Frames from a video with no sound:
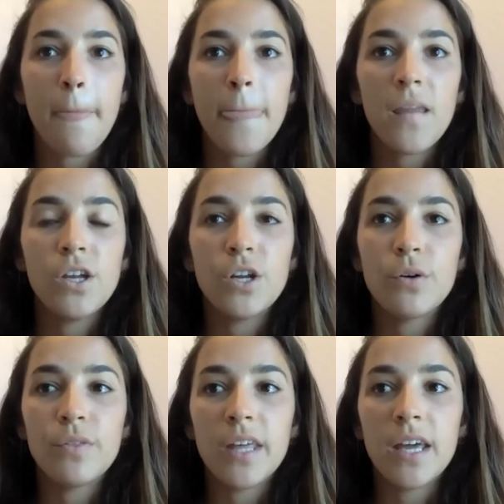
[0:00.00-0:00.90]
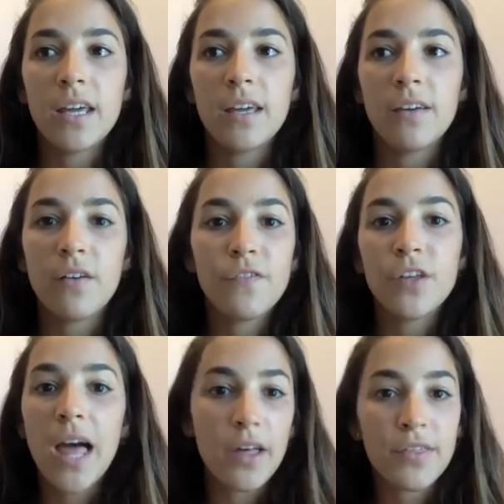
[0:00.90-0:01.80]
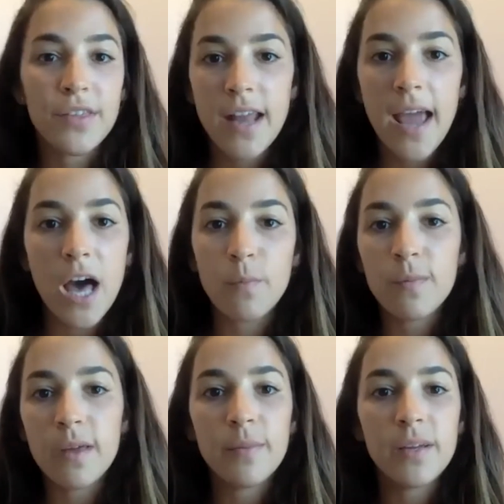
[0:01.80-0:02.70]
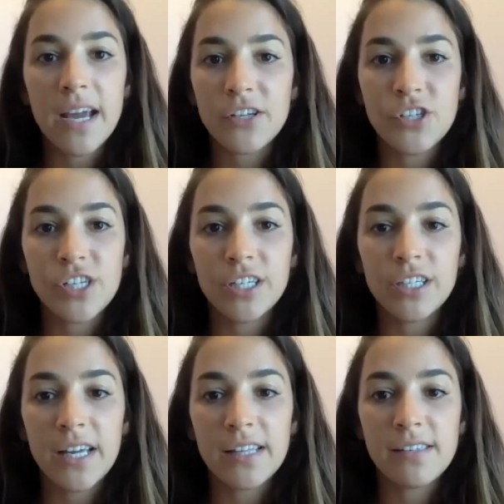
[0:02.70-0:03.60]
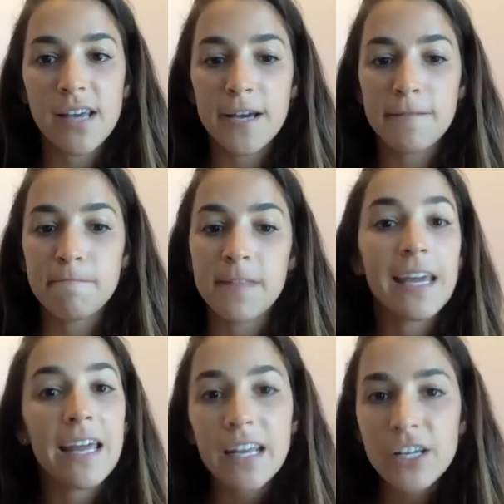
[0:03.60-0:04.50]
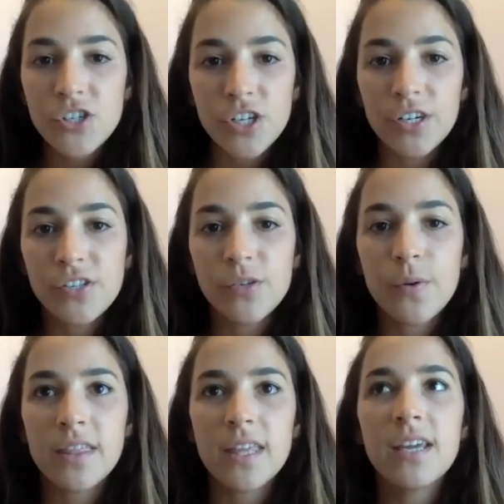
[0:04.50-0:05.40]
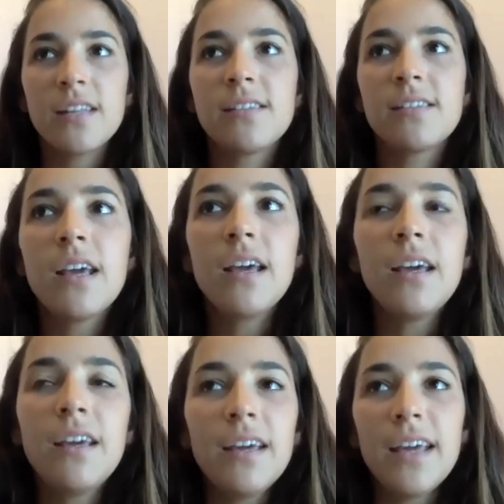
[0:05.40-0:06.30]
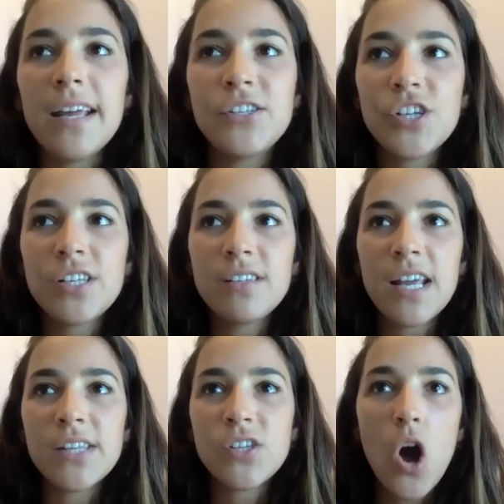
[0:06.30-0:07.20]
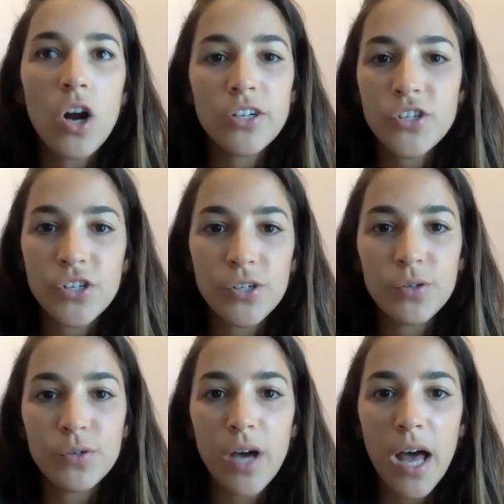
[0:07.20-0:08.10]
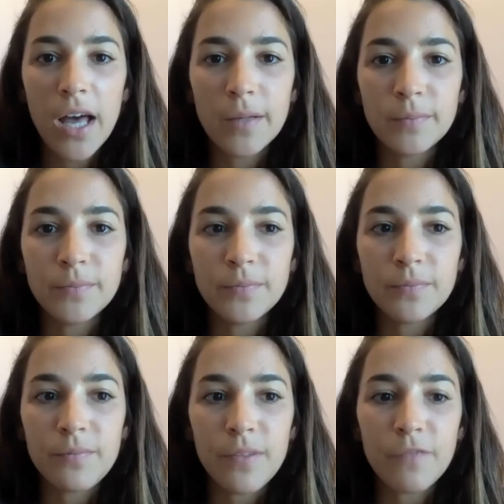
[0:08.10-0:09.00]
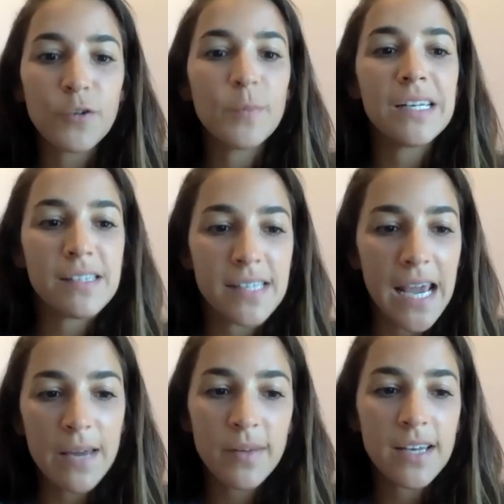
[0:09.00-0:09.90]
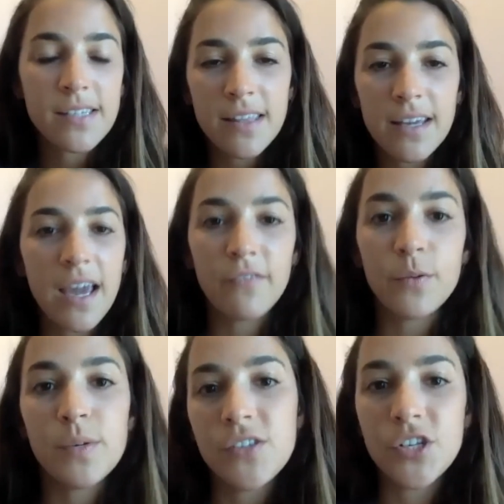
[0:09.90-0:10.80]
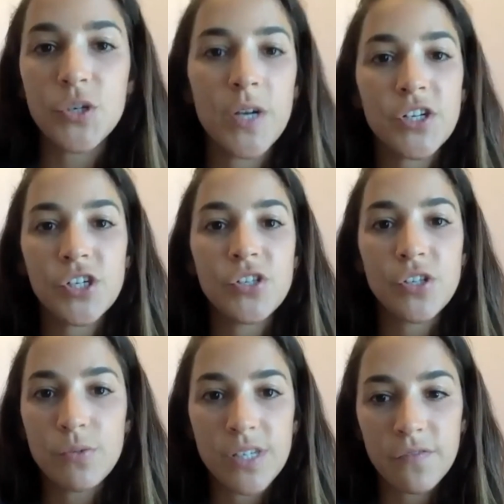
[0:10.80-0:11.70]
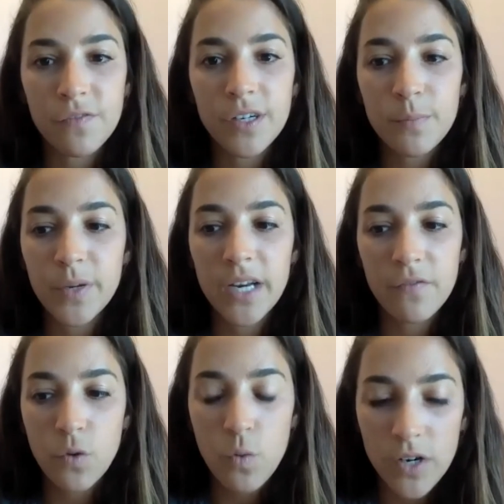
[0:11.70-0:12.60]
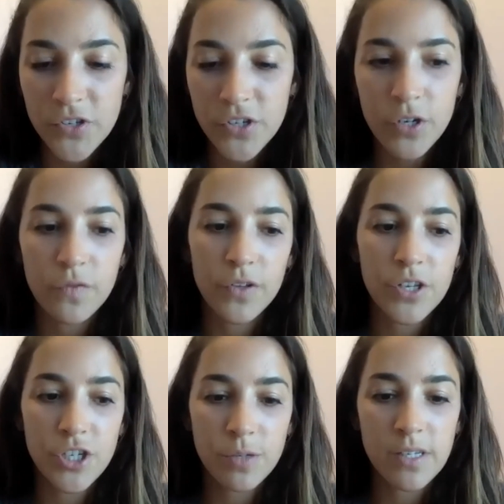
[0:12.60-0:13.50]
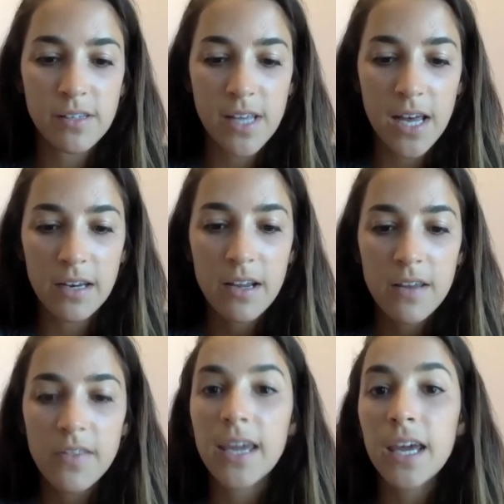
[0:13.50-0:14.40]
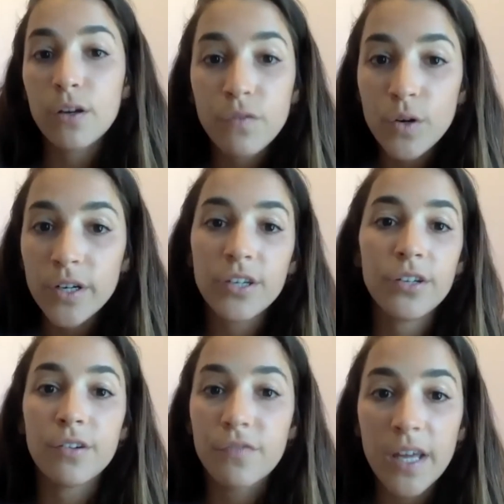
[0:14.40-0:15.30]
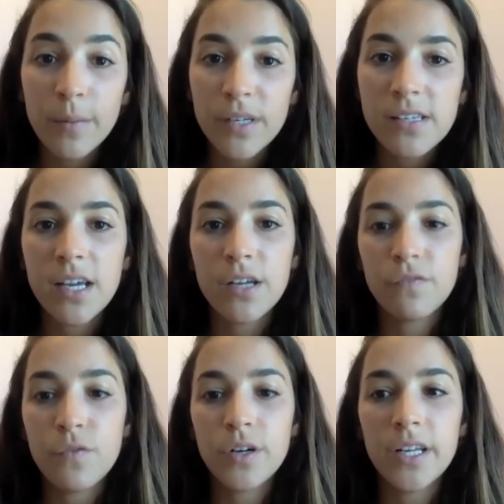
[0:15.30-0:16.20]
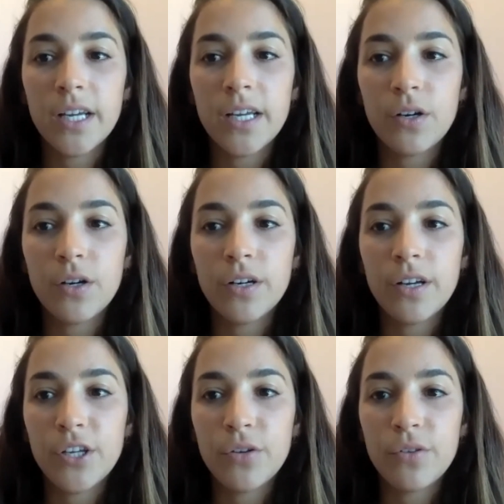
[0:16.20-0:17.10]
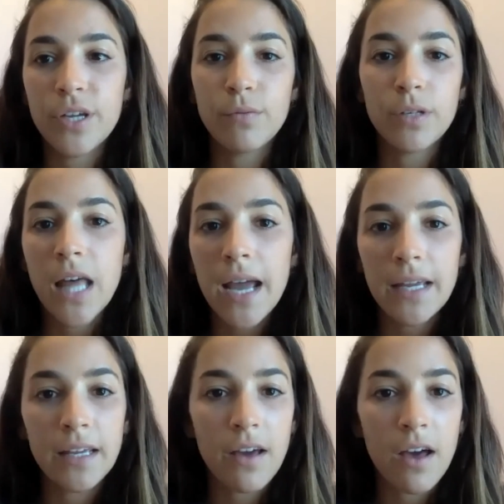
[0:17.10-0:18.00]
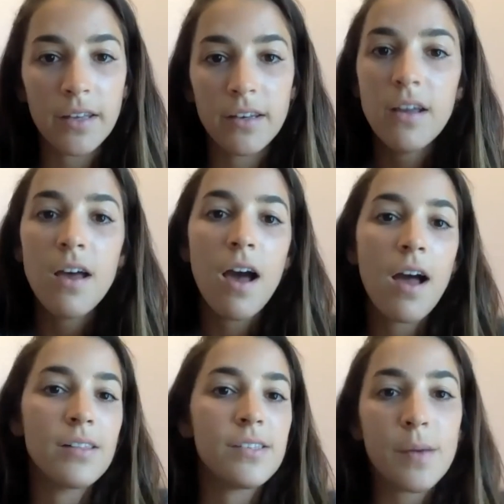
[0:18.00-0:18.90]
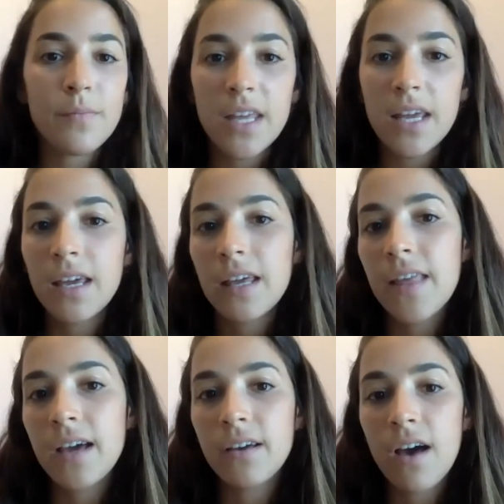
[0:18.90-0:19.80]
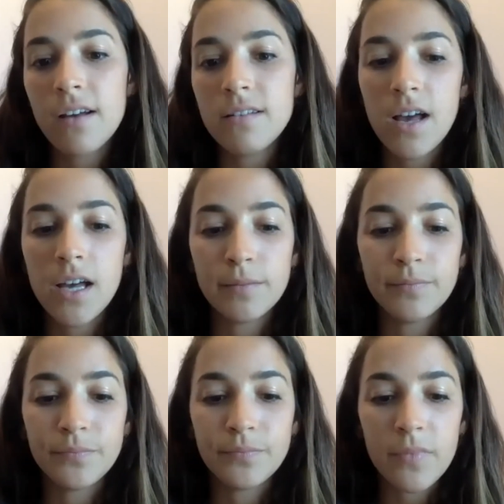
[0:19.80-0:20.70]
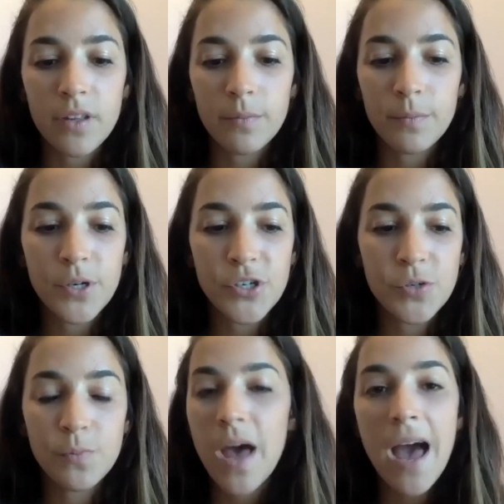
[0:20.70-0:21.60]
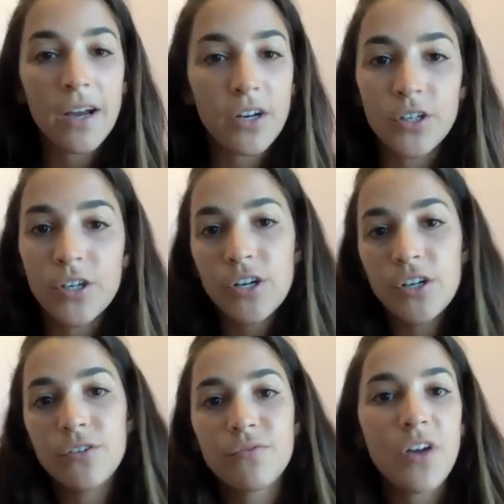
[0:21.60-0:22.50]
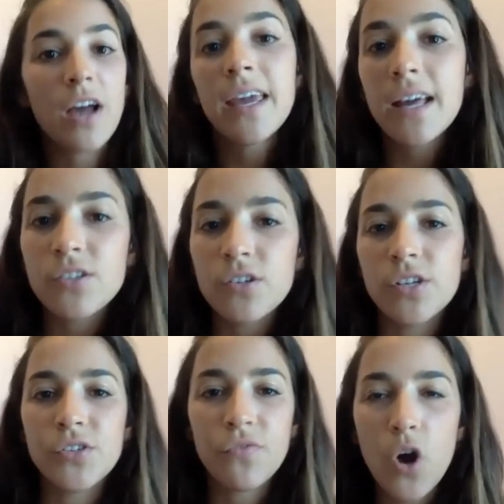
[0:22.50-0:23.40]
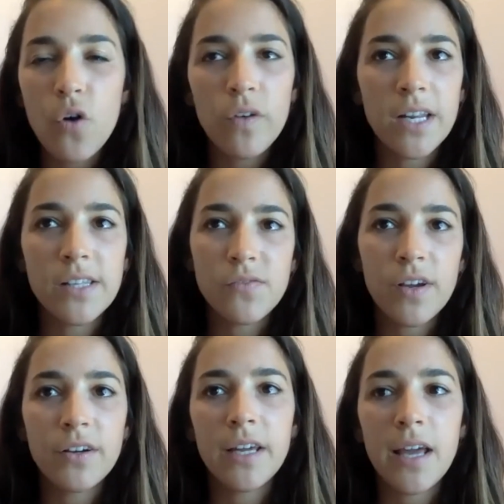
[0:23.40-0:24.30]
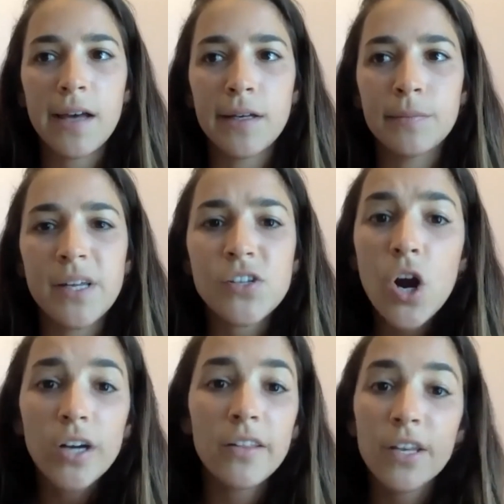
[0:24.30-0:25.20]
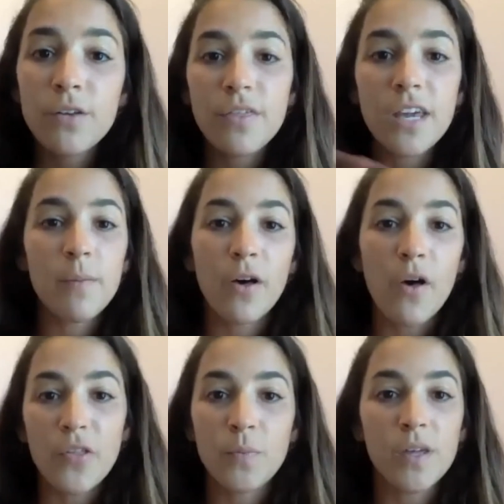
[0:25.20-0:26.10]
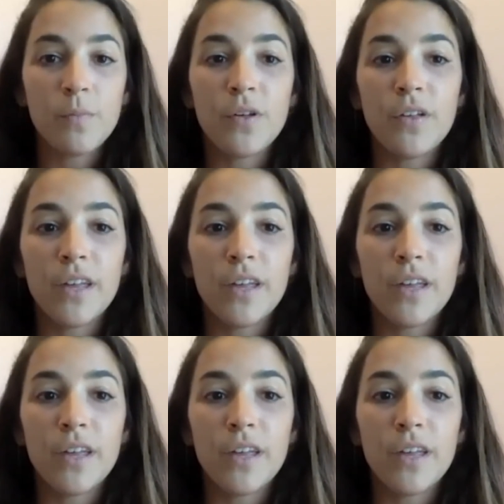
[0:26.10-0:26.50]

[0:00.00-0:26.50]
they feel healthy now, but maybe next year it's they get injured. So I think it's hard to for me to say, because I think everyone's situation is so different. But of course, for the gymnasts that they can't afford it, or their families can't afford it, or they're relying on something, and that got pushed back, or got canceled because of COVID, it's very it's hard. And then you think about all the people